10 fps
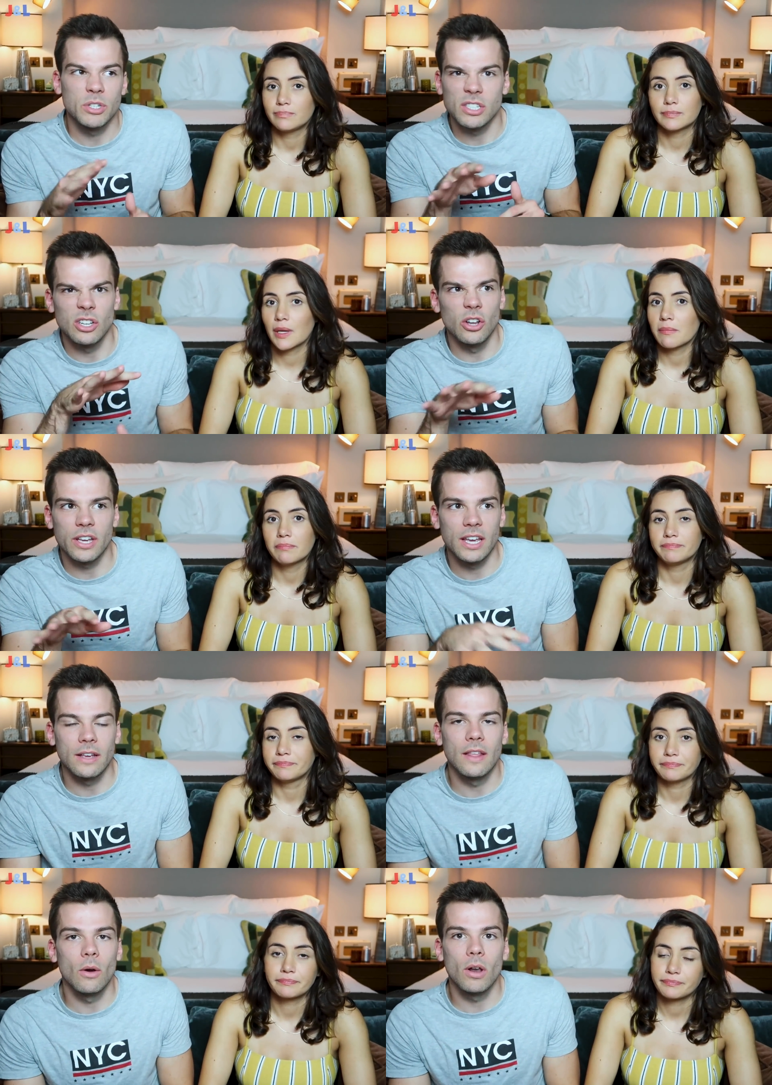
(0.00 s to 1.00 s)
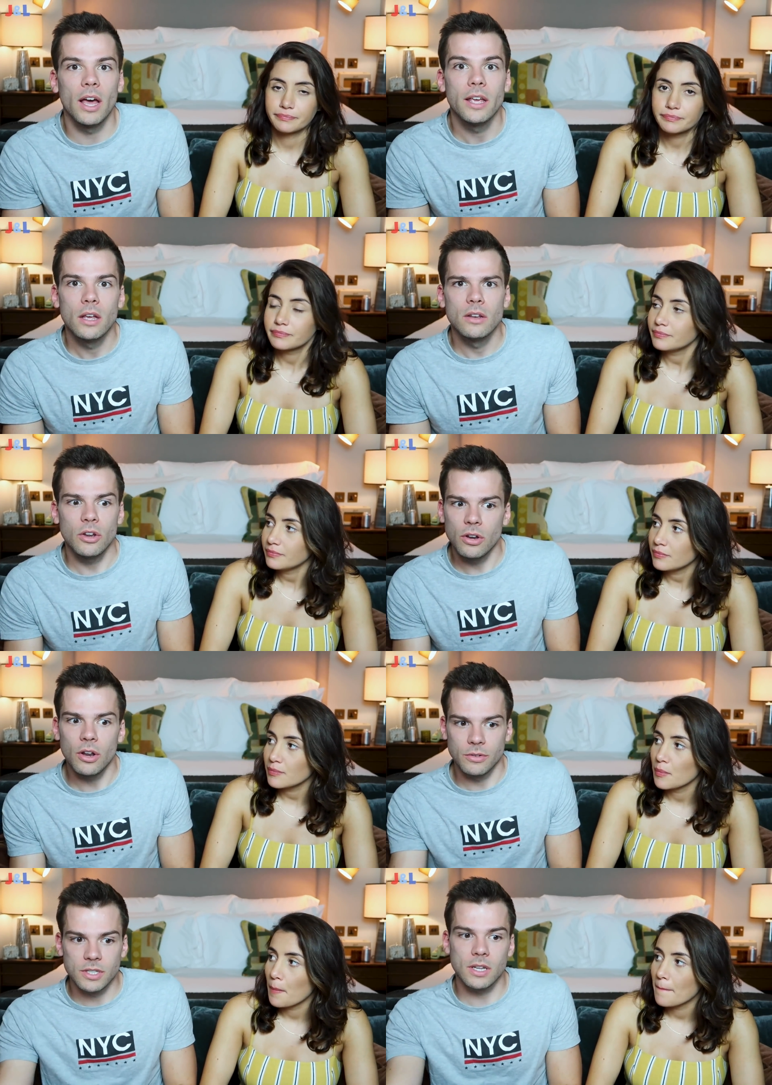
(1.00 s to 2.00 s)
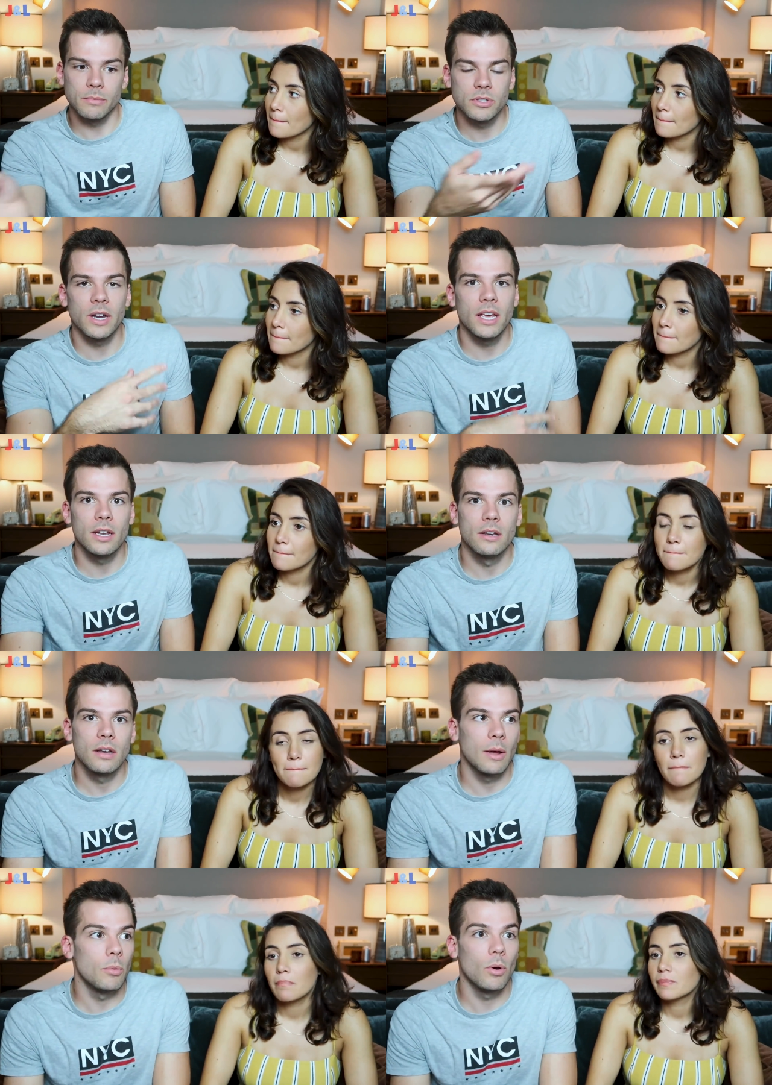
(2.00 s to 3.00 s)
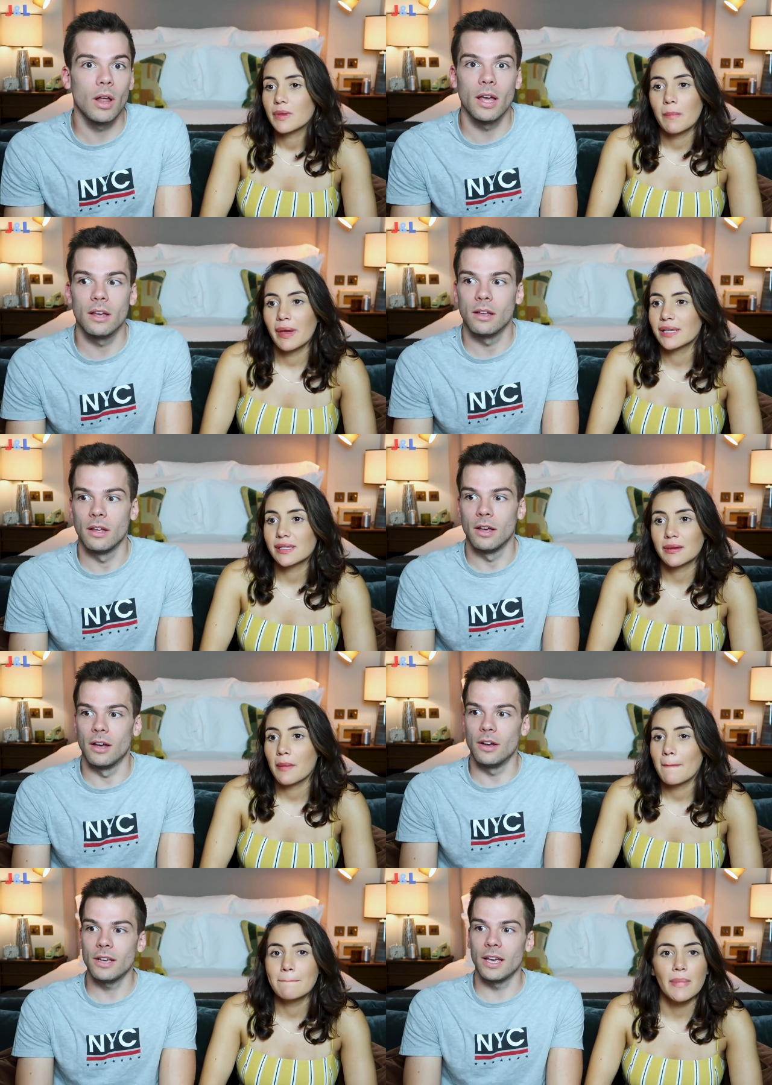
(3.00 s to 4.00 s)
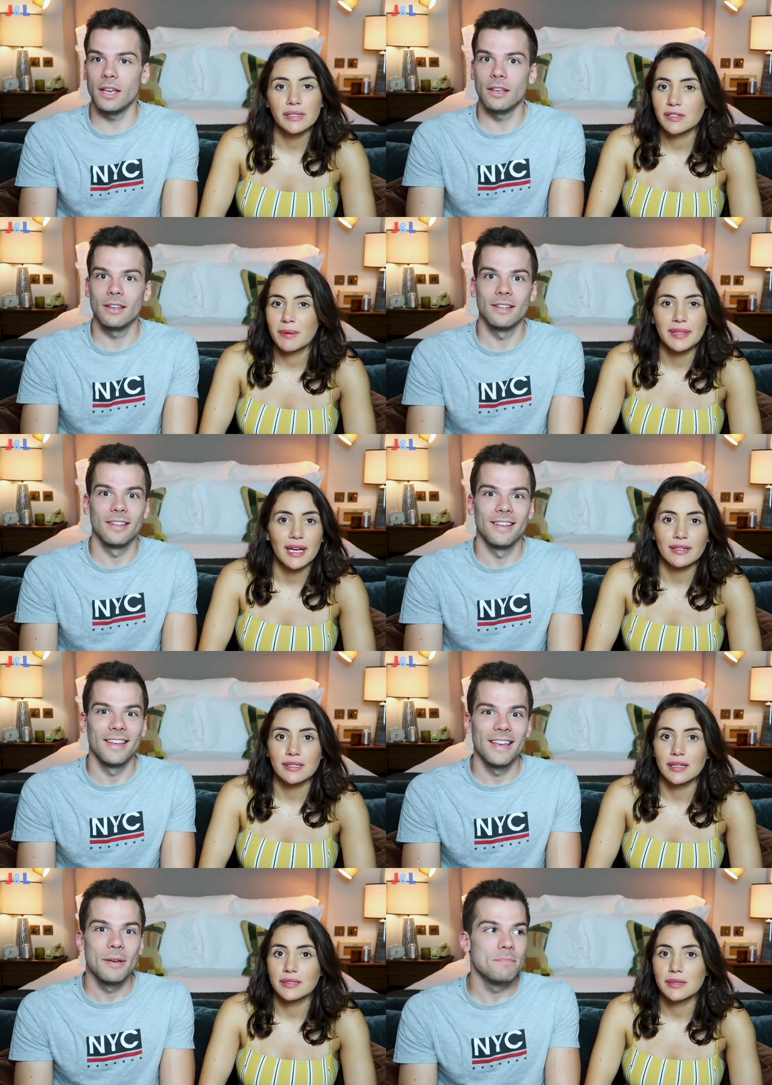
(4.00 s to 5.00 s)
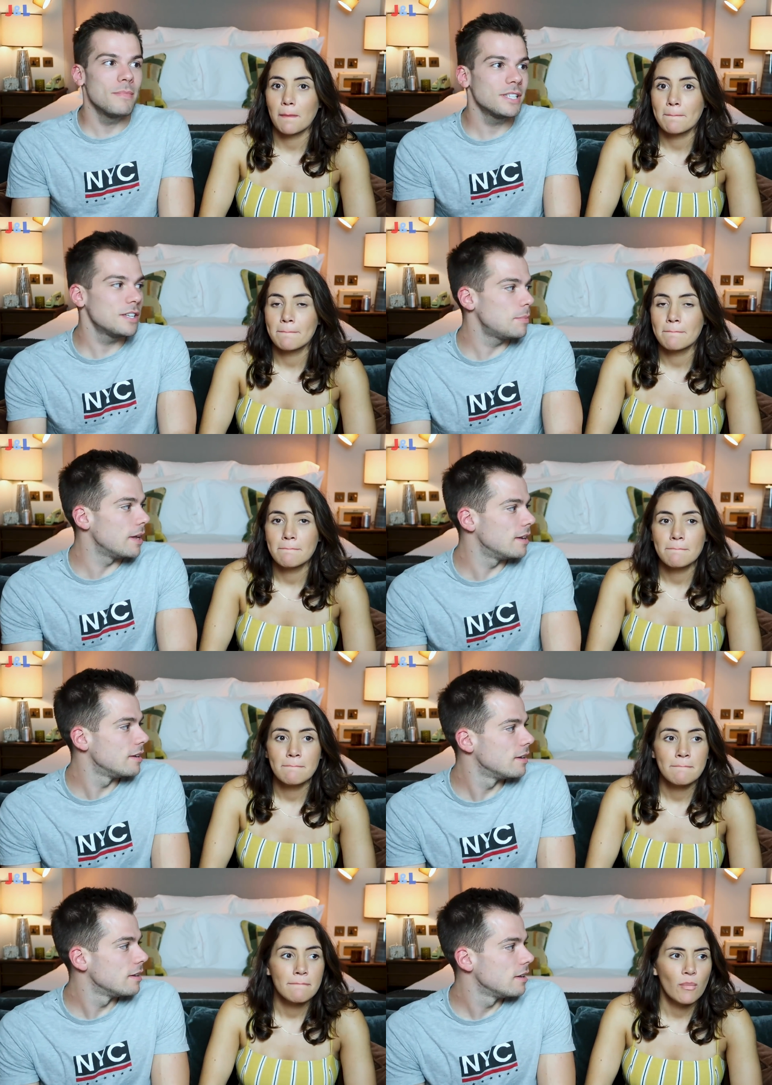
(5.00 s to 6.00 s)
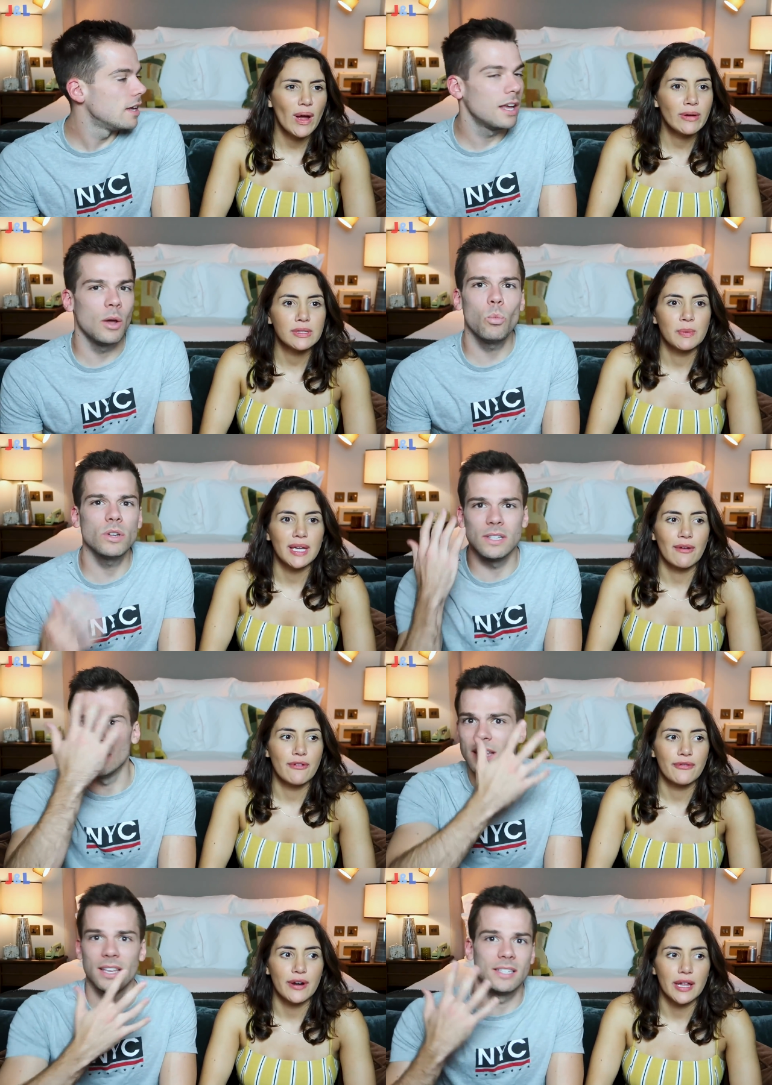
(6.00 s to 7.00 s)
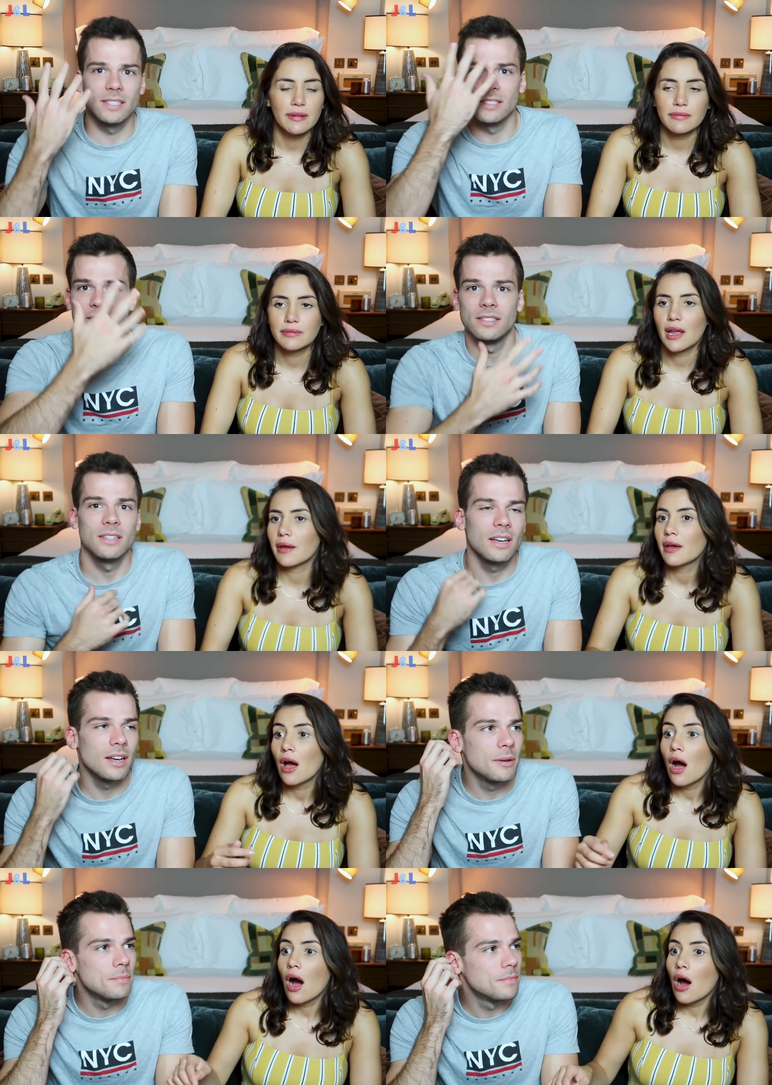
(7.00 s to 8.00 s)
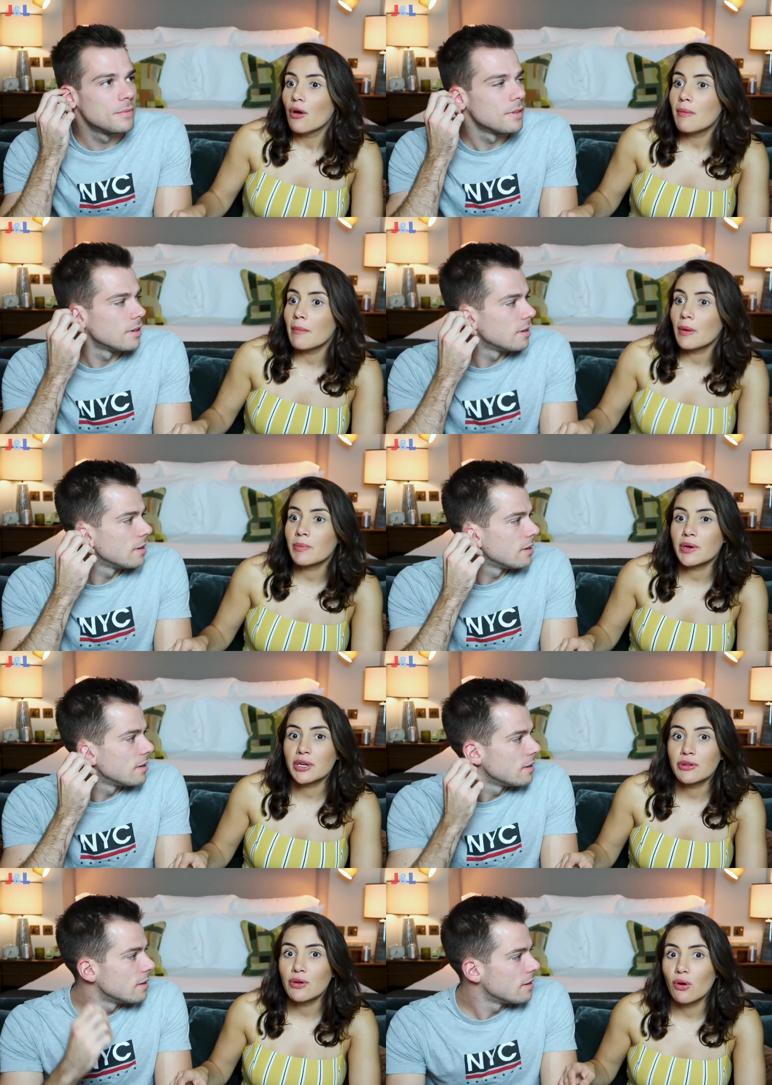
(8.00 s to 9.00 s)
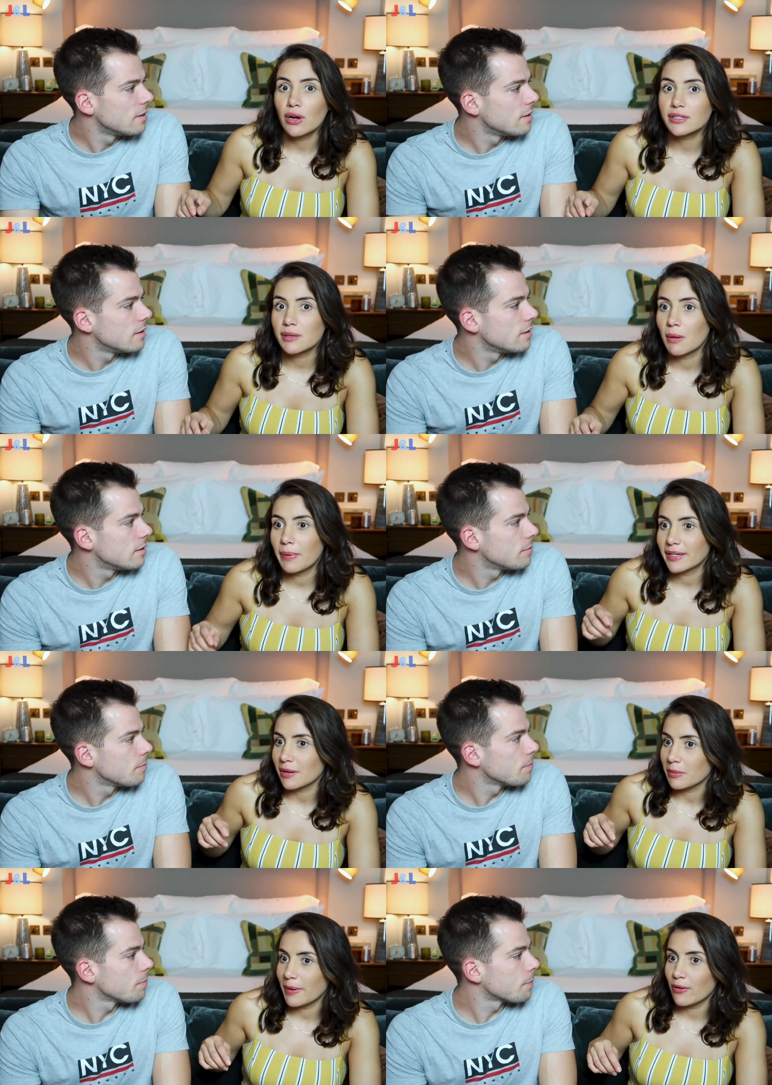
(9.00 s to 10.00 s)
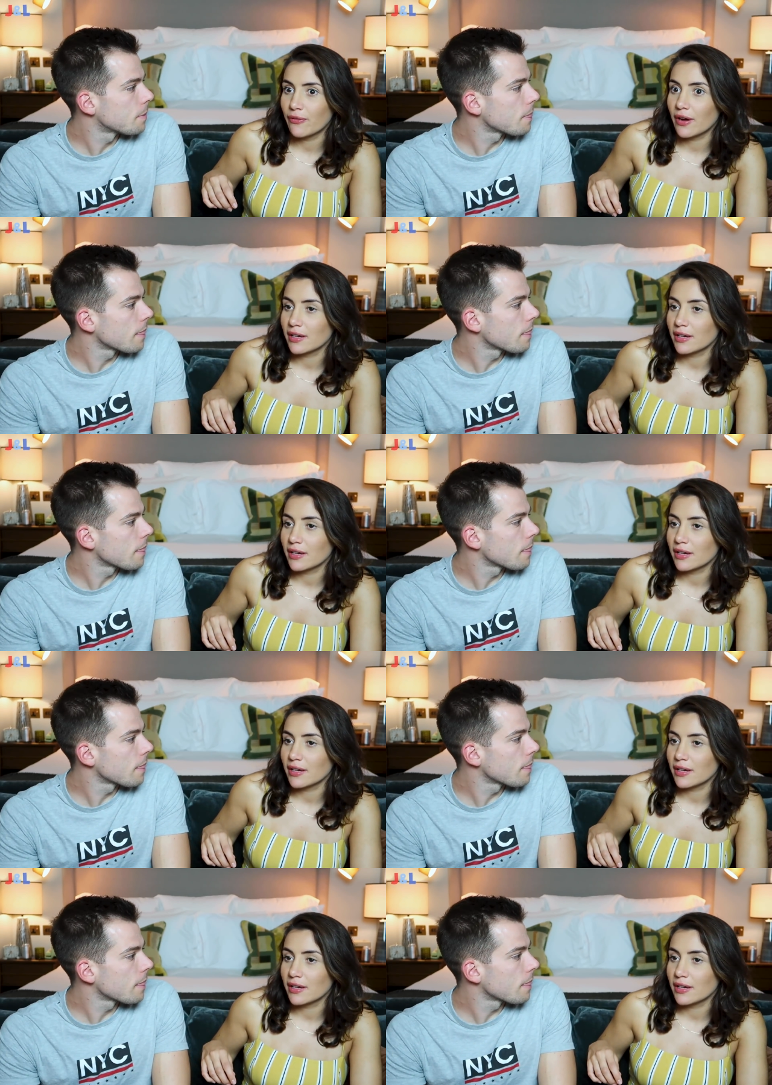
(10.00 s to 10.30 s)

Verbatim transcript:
Speaker 1: we're just right. looking. And they were like, no, no, no, just come straight in. And we were like, amazing. Okay. Must have
Speaker 2: been the accents. Must have been. What else? It wasn't this. Free? No. Um, Remember when we were in New York and someone picked up the bill for